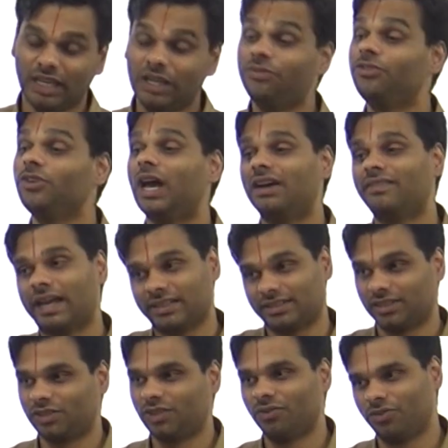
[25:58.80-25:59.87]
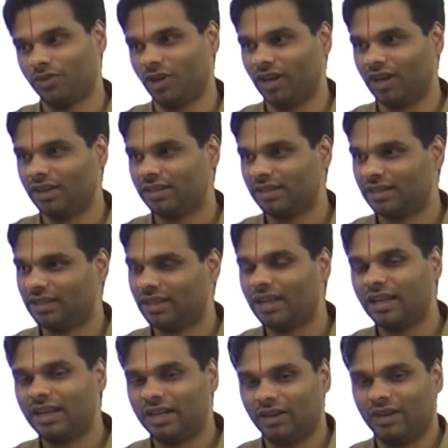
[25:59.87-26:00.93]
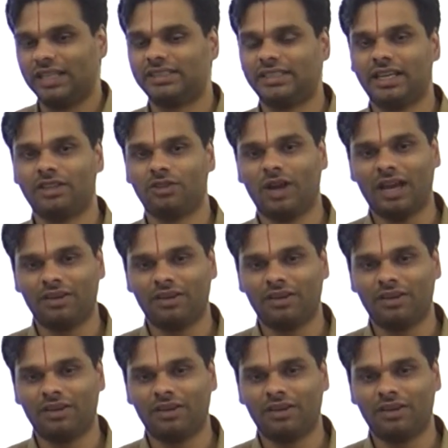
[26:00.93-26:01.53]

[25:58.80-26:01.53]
if you have access to fuel. Now let's say you